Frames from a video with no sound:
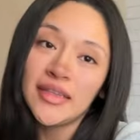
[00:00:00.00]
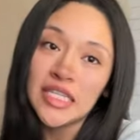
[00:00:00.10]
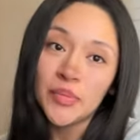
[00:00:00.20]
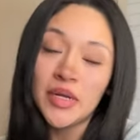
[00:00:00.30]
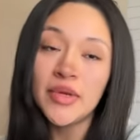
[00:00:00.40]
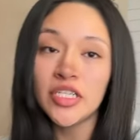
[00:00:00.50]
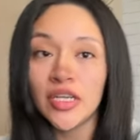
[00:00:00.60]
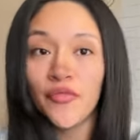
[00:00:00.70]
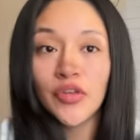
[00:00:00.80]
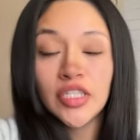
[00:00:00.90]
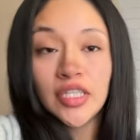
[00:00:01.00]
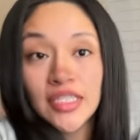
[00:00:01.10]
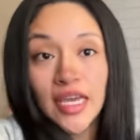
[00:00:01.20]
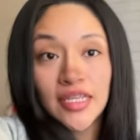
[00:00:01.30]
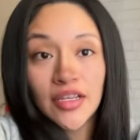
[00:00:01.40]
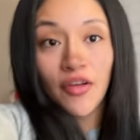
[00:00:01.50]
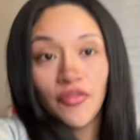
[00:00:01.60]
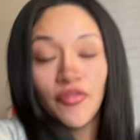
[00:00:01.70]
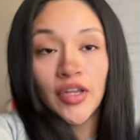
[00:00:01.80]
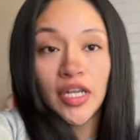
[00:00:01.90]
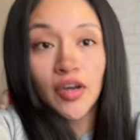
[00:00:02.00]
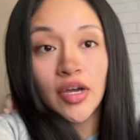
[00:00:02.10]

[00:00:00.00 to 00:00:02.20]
that's pretty much it for today's video.